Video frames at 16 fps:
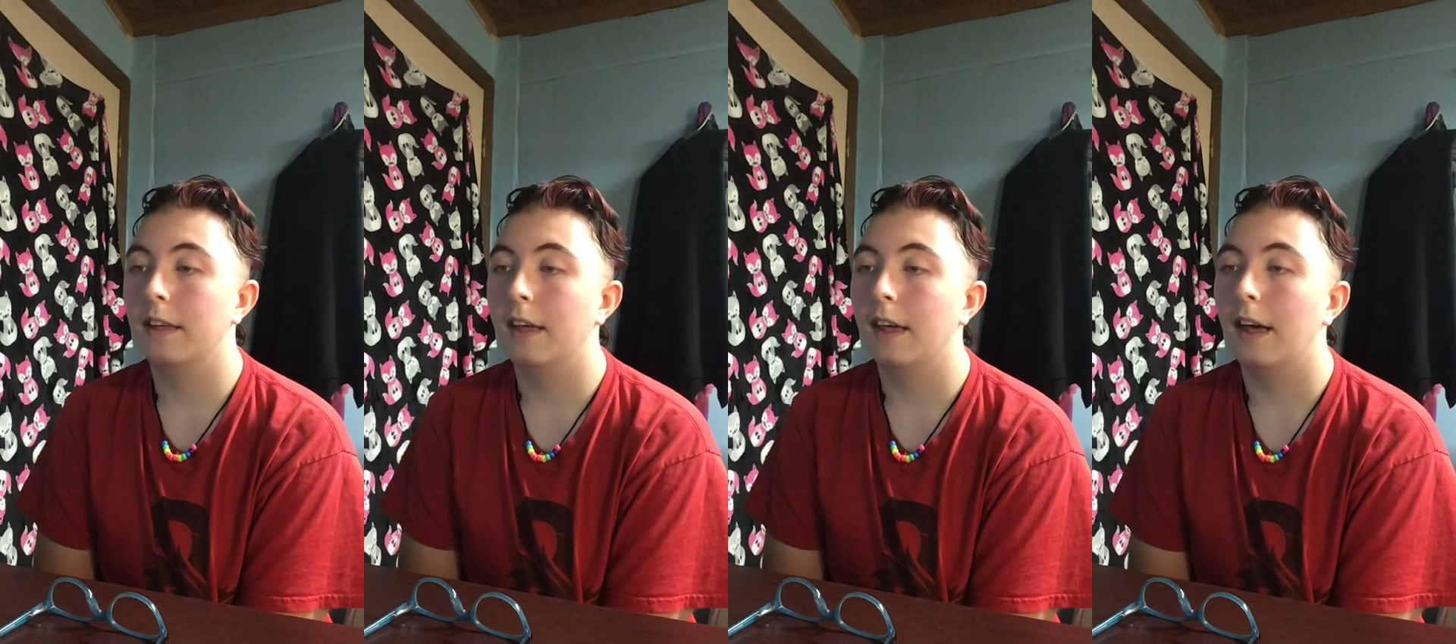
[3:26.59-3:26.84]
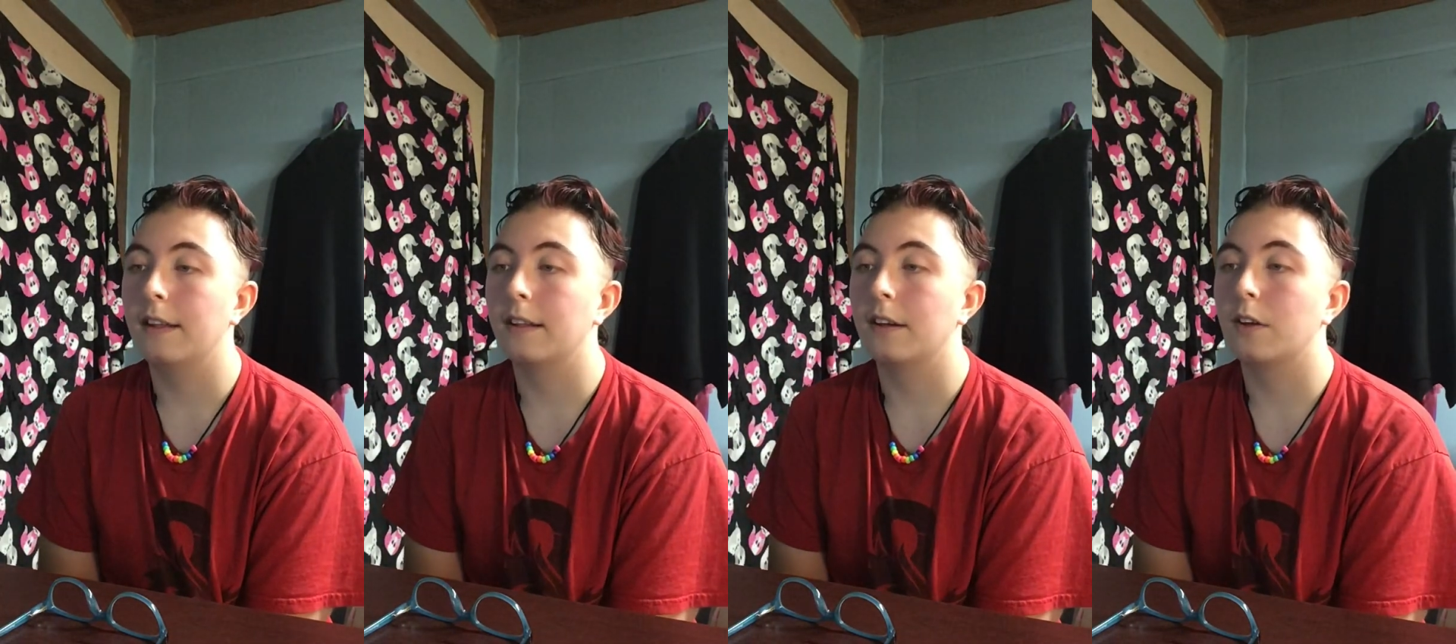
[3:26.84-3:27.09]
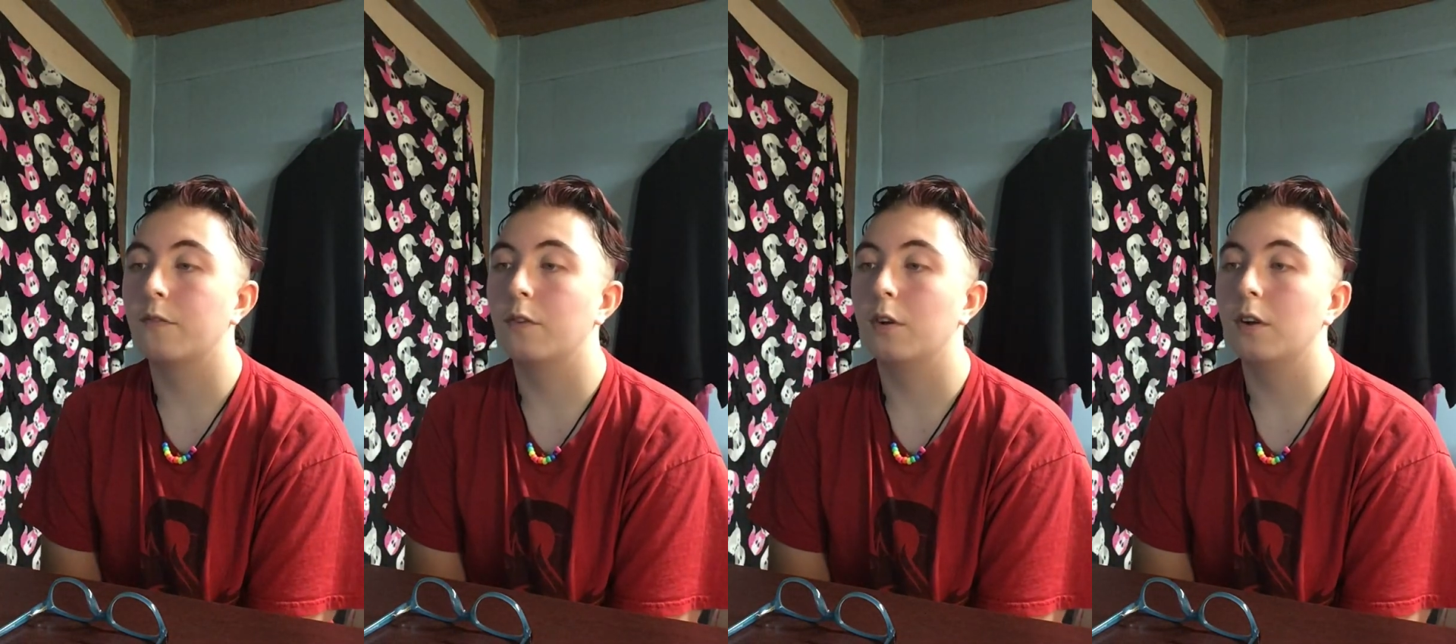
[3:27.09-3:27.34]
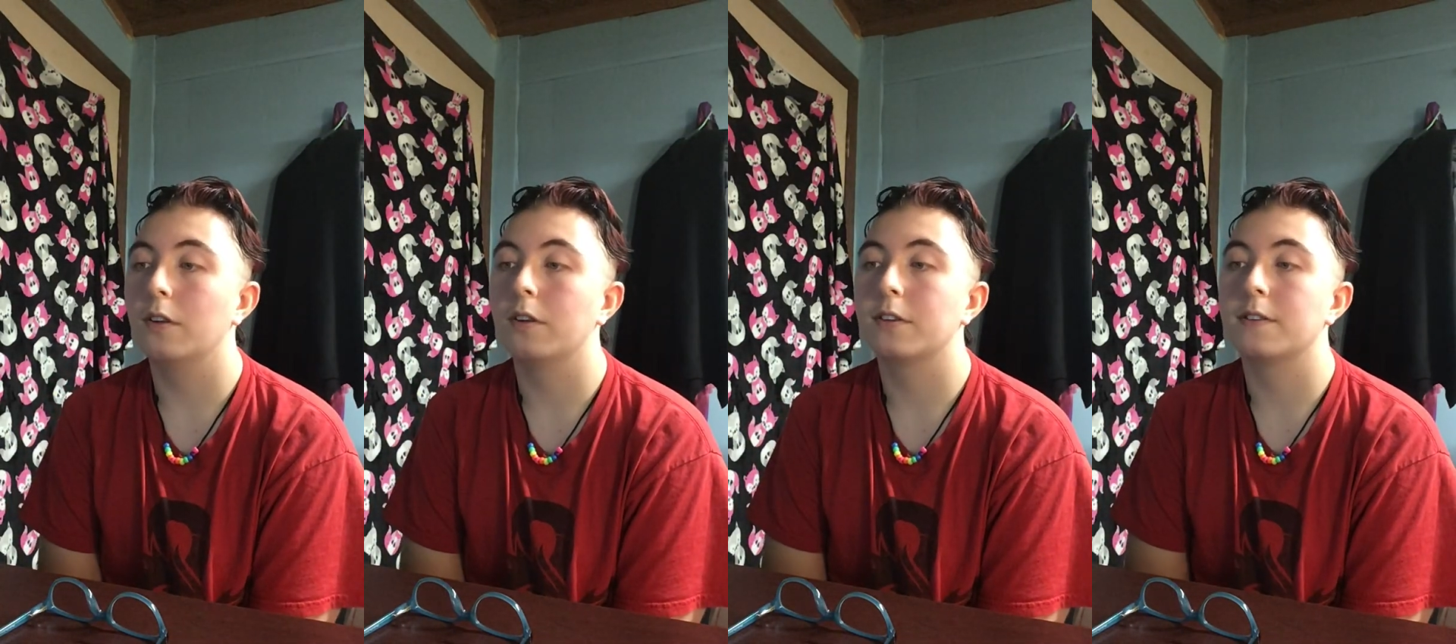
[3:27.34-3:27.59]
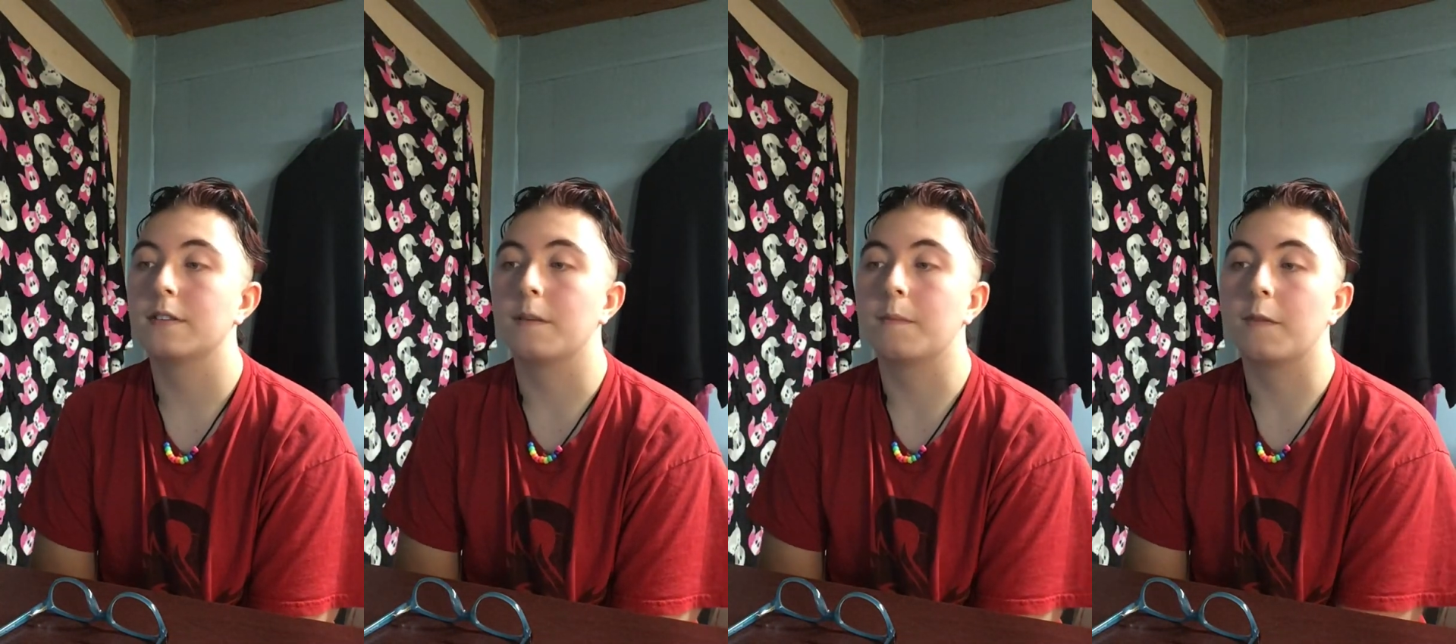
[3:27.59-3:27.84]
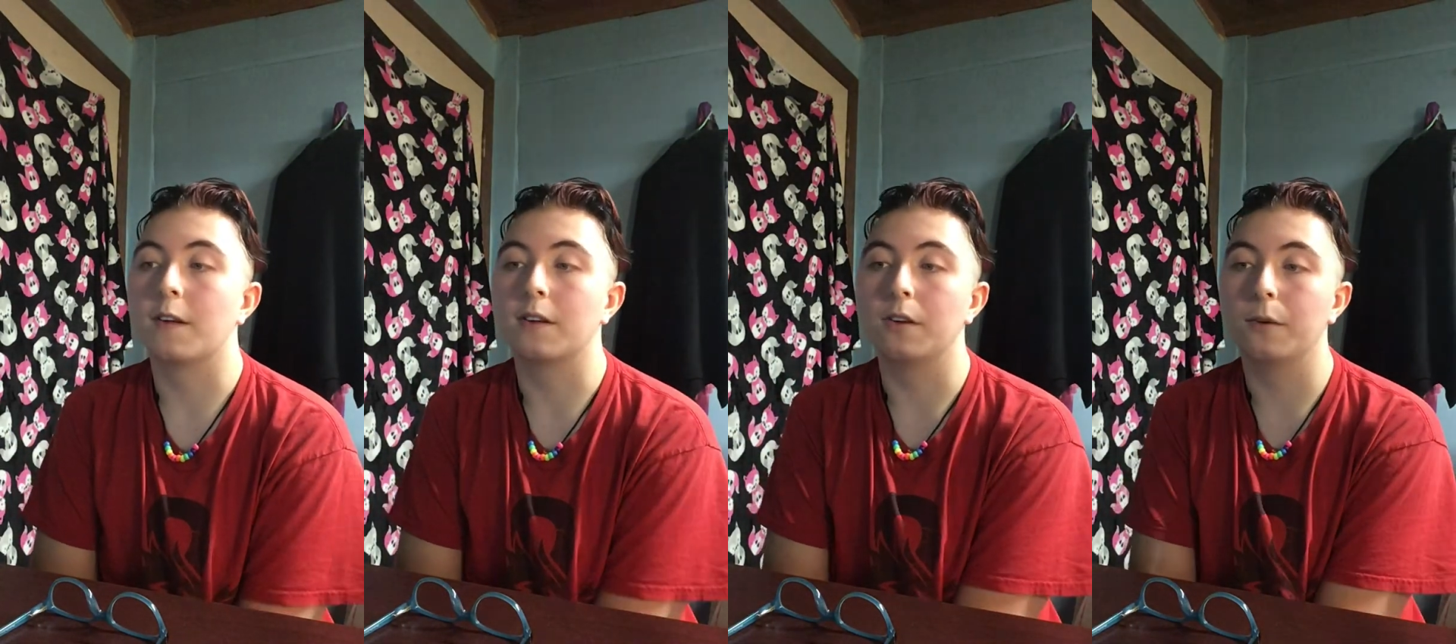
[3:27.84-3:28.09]
and that you've all learned
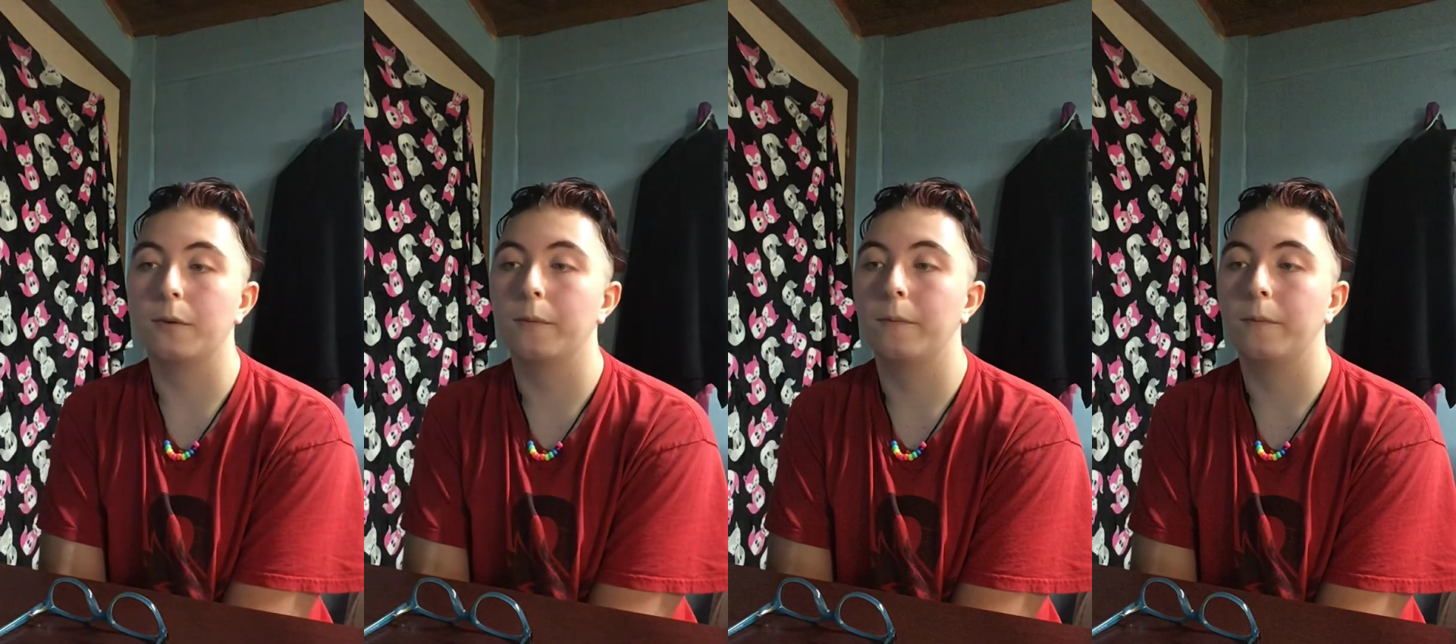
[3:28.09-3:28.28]
something new.